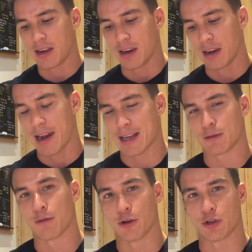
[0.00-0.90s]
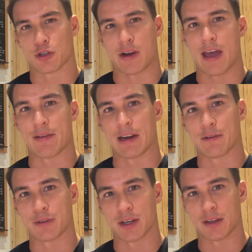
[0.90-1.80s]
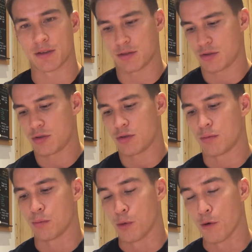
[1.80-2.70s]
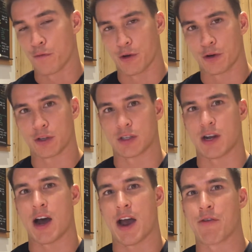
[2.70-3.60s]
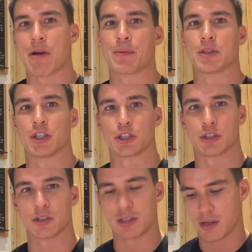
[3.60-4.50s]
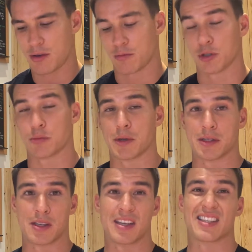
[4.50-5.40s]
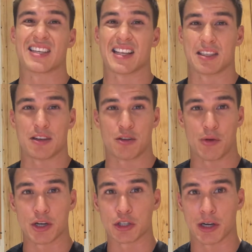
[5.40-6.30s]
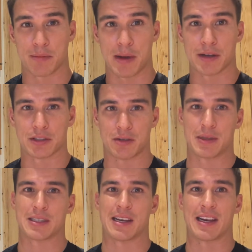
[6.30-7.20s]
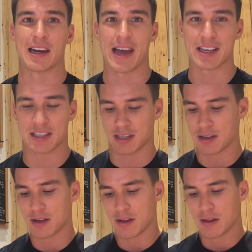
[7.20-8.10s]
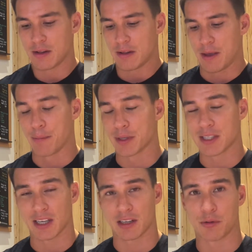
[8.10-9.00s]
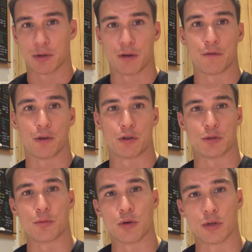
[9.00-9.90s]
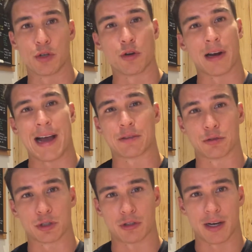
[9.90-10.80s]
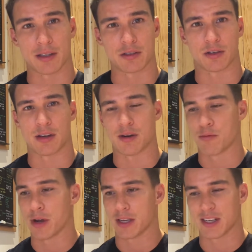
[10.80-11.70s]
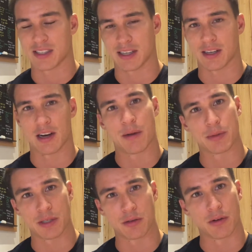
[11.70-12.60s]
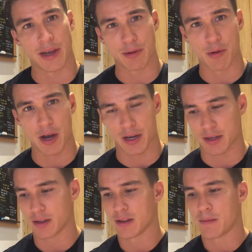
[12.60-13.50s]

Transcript: less focus on heavy lifting, more focus on high repetitions, which means that the intensity of the weight training bout is going to be slightly less. In particular, we're going to focus more on unilateral strength, so kind of working single arm, single leg work.